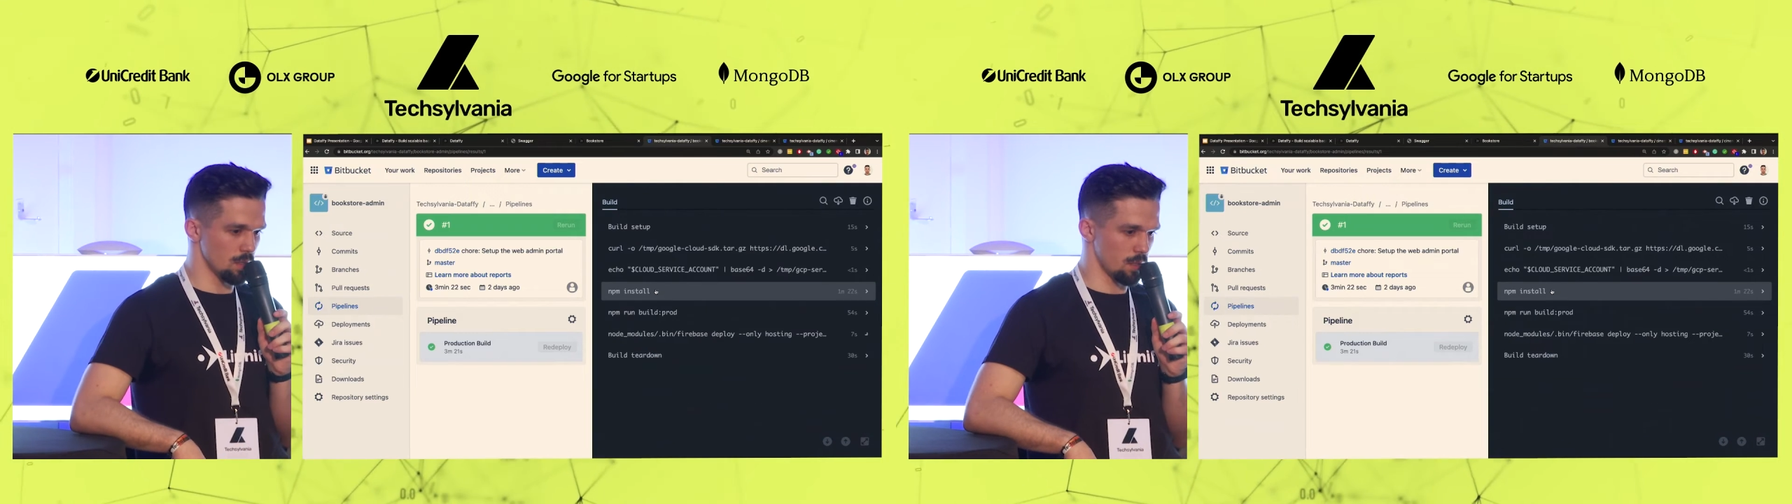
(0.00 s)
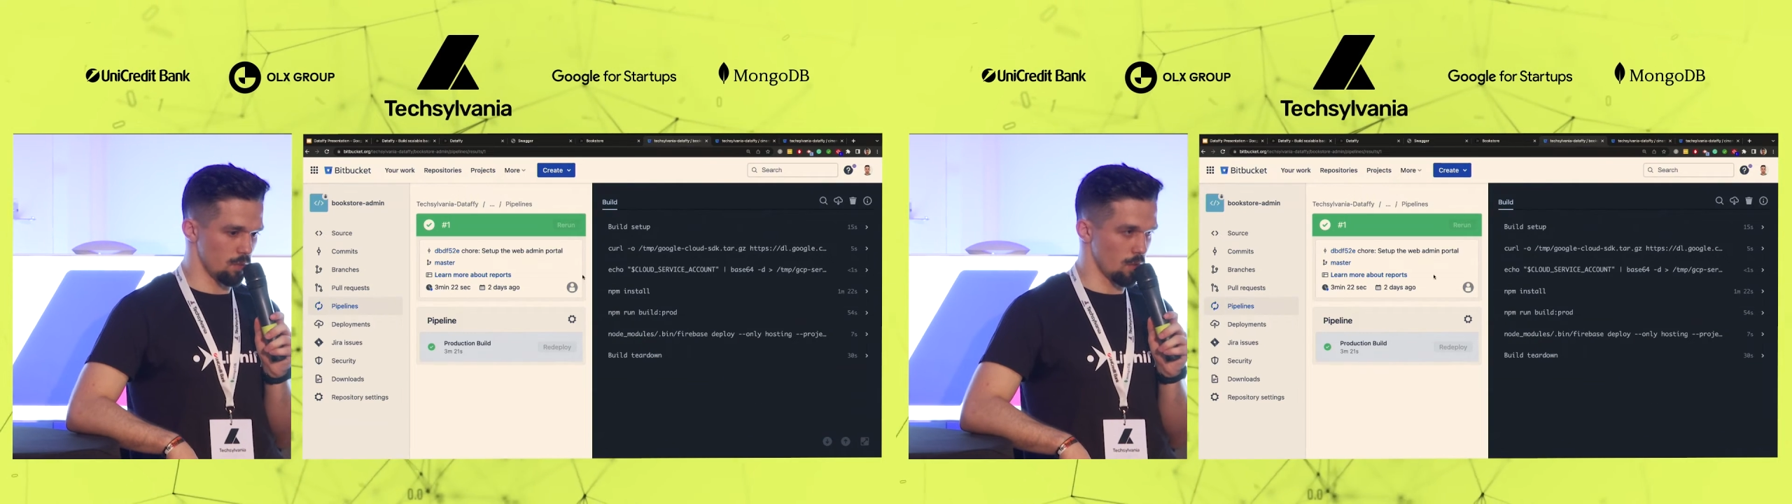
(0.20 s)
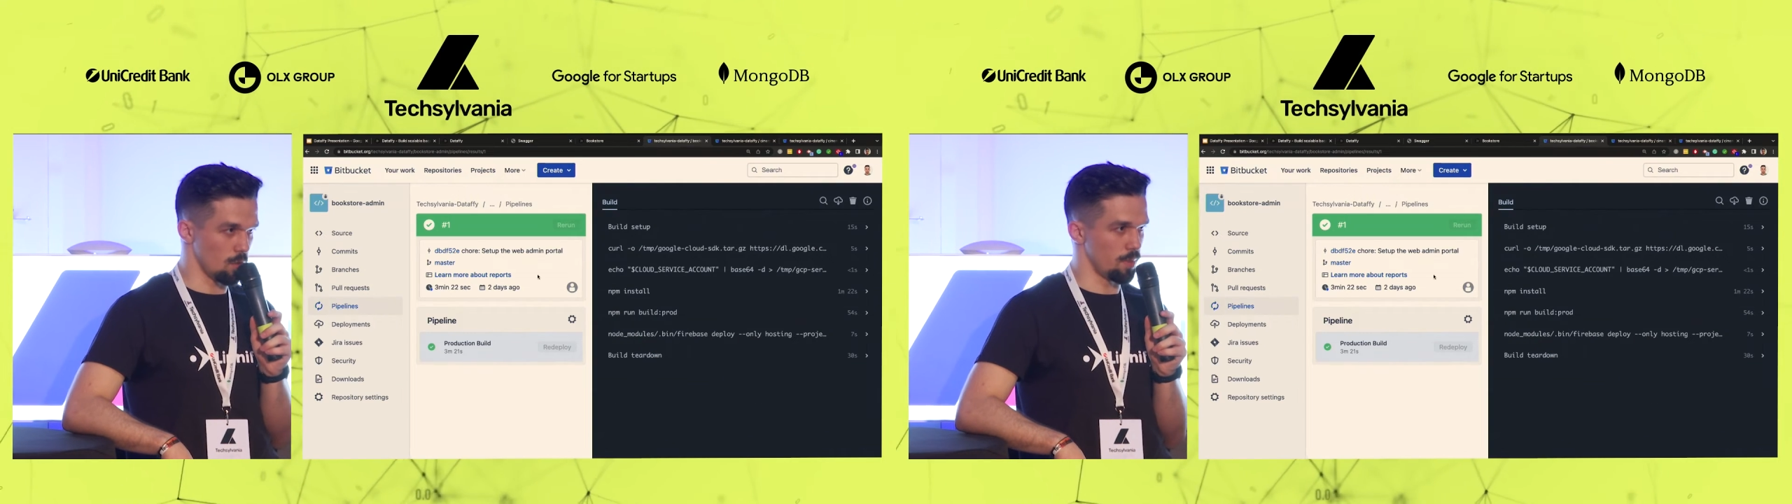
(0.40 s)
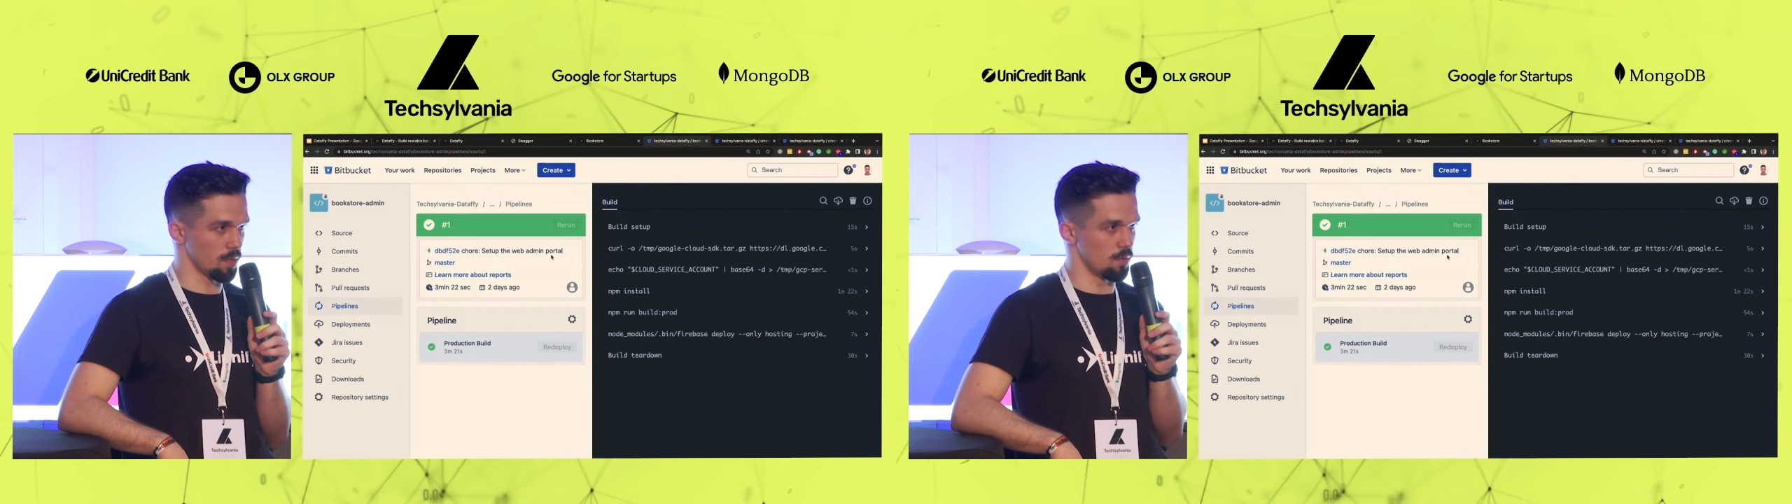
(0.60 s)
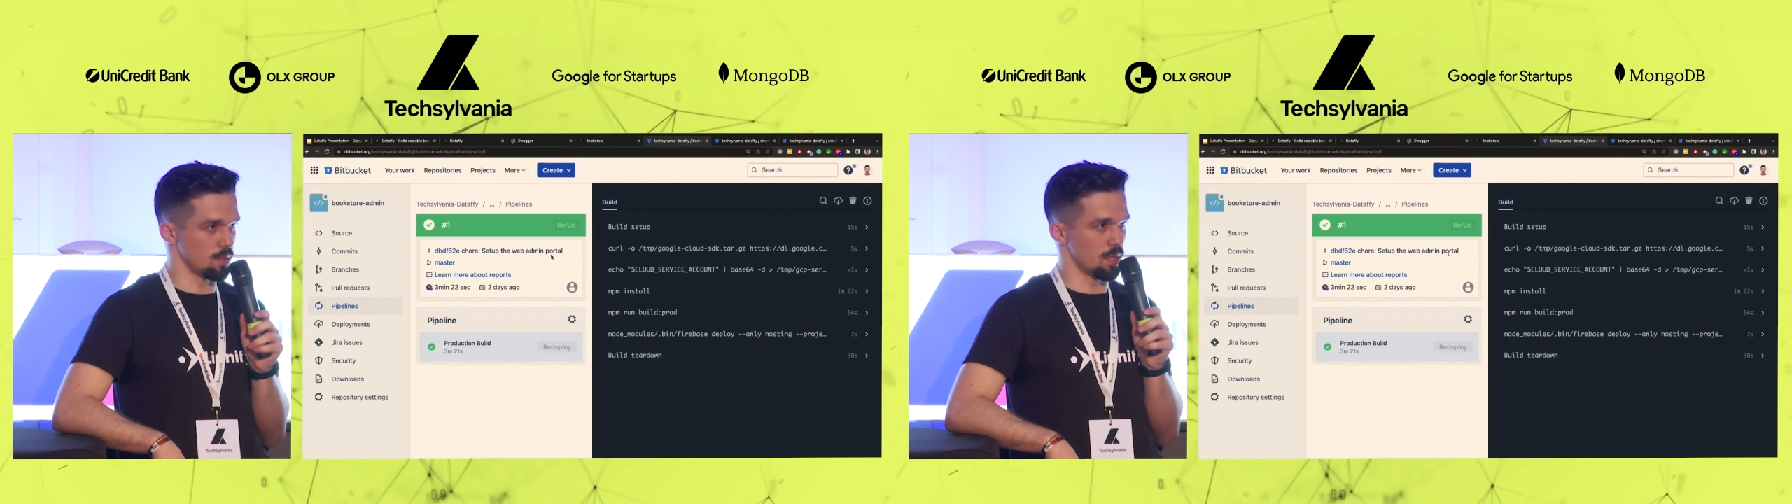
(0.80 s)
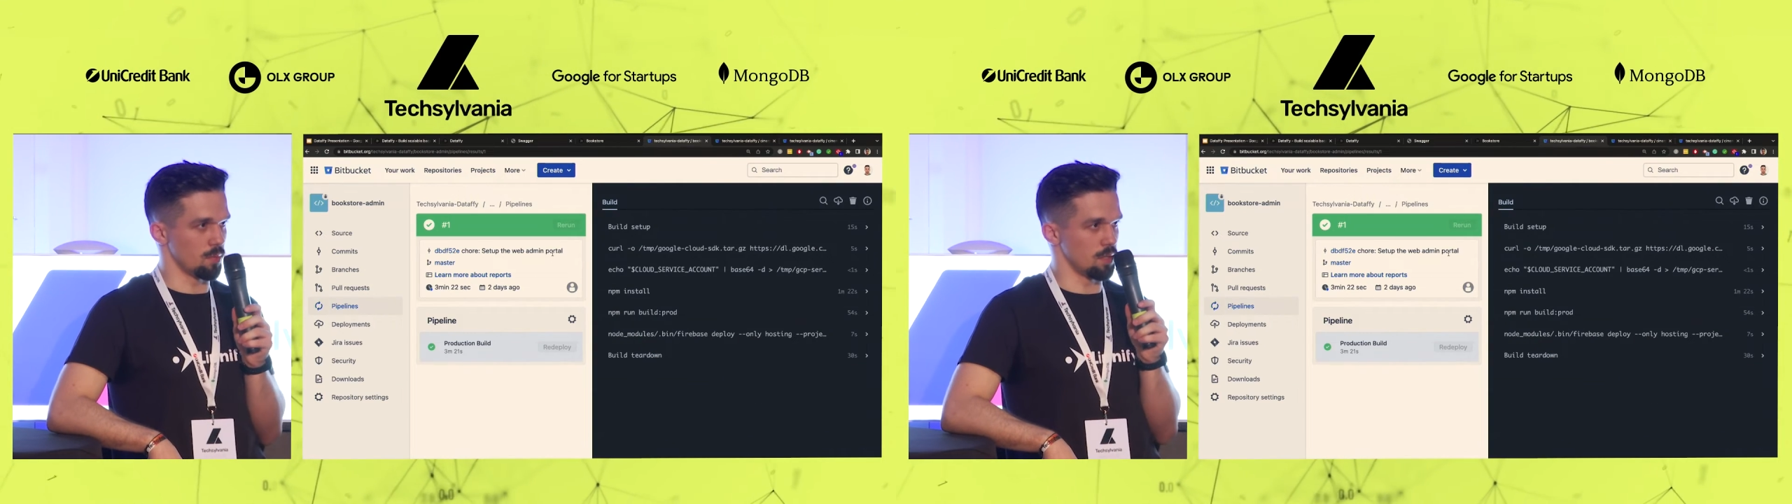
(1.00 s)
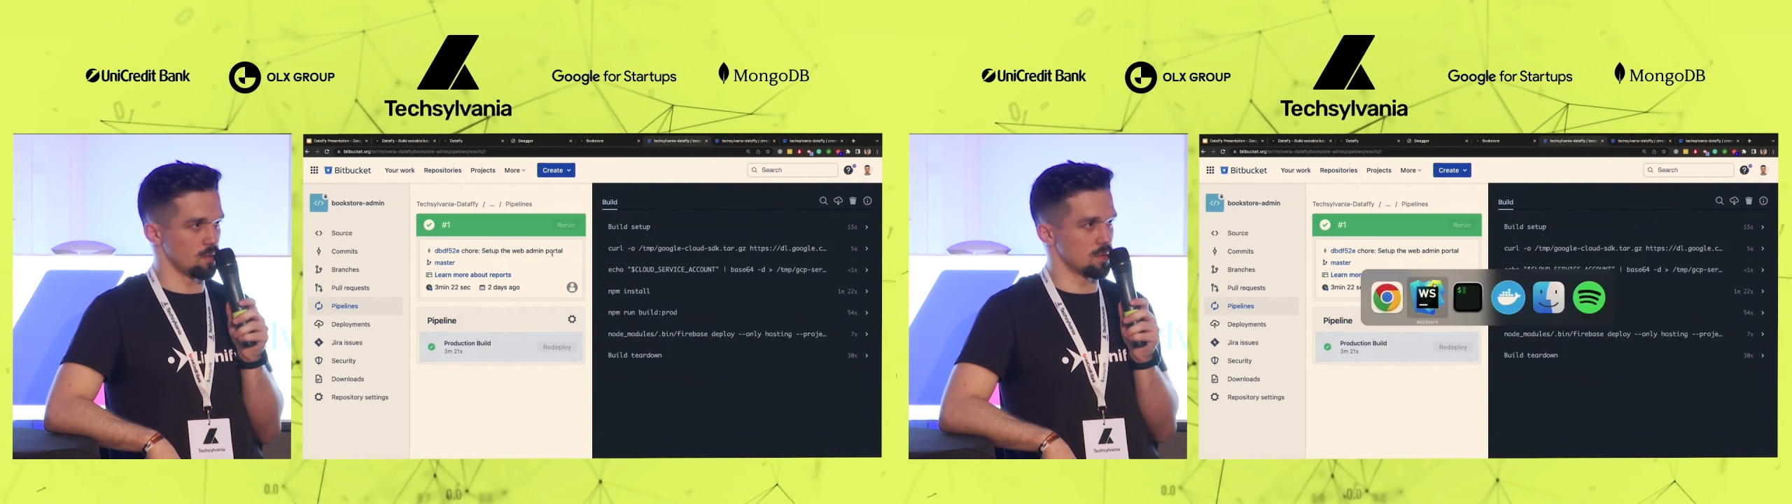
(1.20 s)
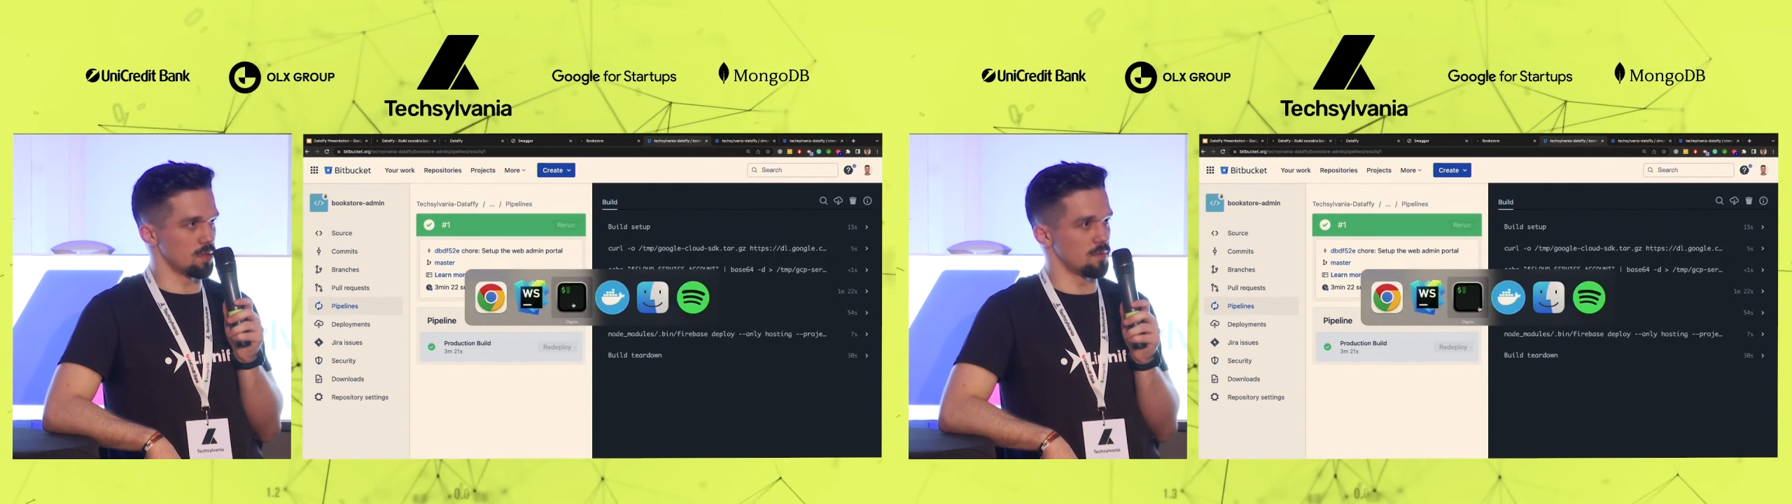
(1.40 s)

Can we go back to the terminal to see